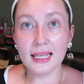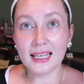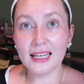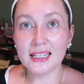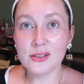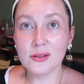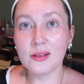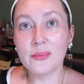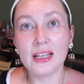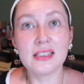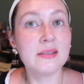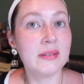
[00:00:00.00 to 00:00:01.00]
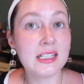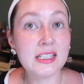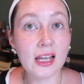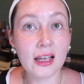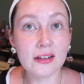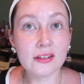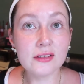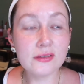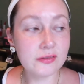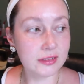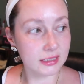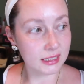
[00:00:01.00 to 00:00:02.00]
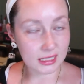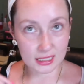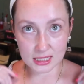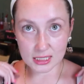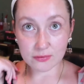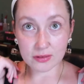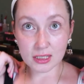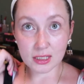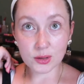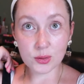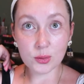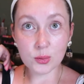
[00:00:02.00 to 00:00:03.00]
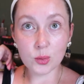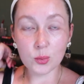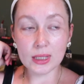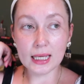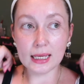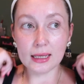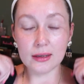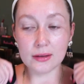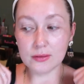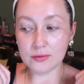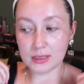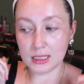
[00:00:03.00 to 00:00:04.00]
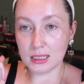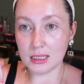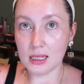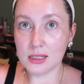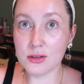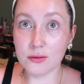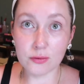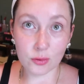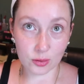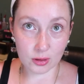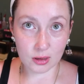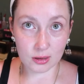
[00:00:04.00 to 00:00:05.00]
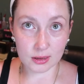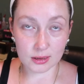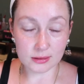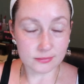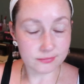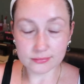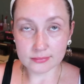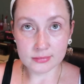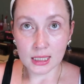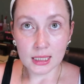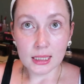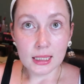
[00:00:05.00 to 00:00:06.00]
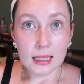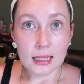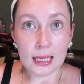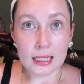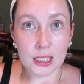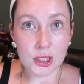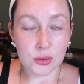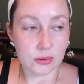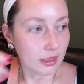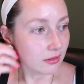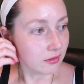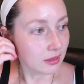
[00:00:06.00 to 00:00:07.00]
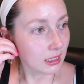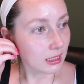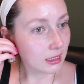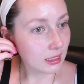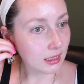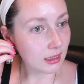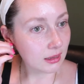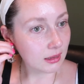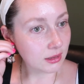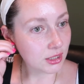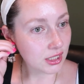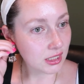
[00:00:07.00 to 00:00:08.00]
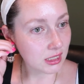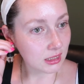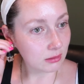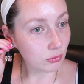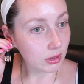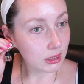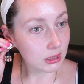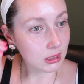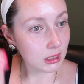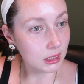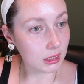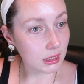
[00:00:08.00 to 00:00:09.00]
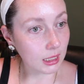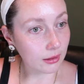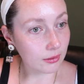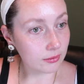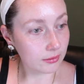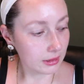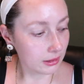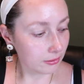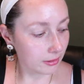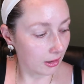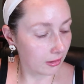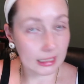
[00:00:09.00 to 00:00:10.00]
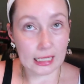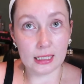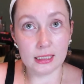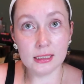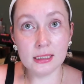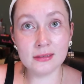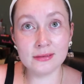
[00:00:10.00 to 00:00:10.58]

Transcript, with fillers: Hey guys, welcome back to my channel. For today's video, we have a Sephora haul. I know, I feel like I just did one and now here we are again.